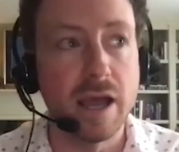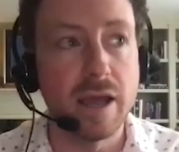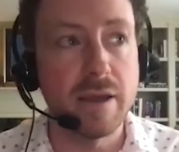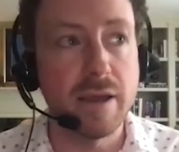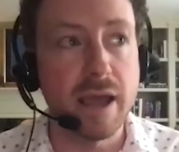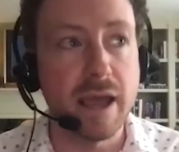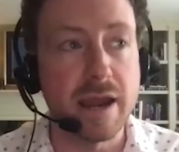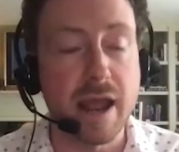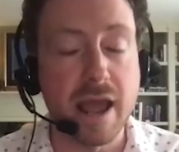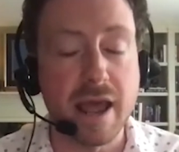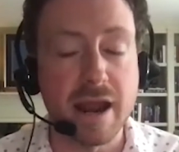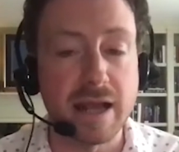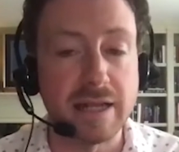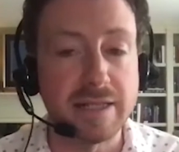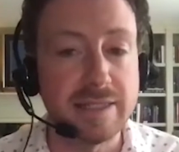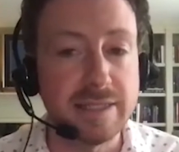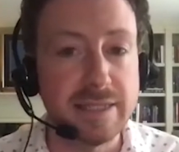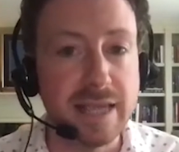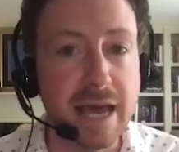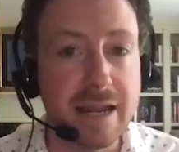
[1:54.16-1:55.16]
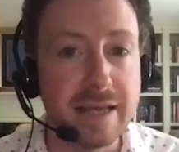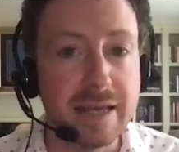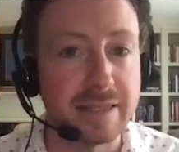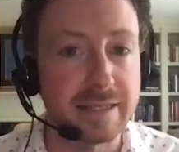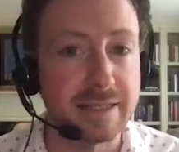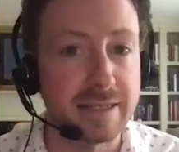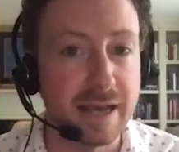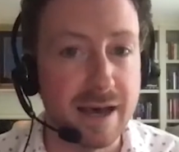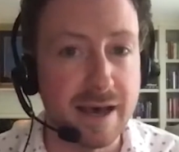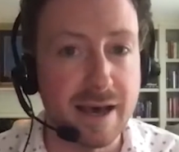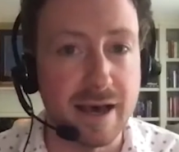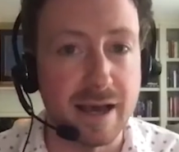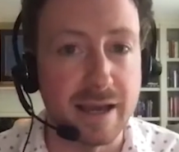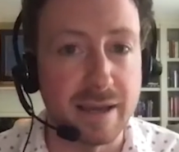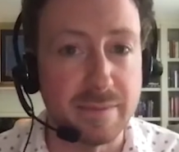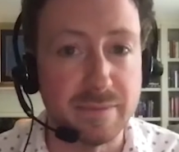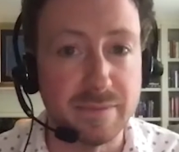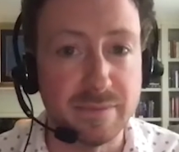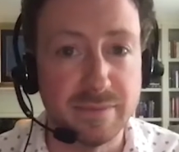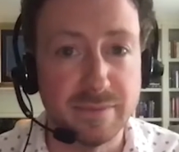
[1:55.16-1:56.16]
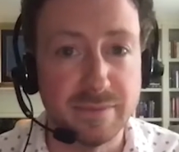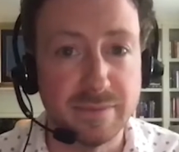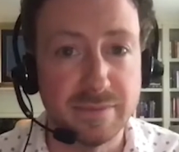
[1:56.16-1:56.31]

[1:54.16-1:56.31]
And I said at the time,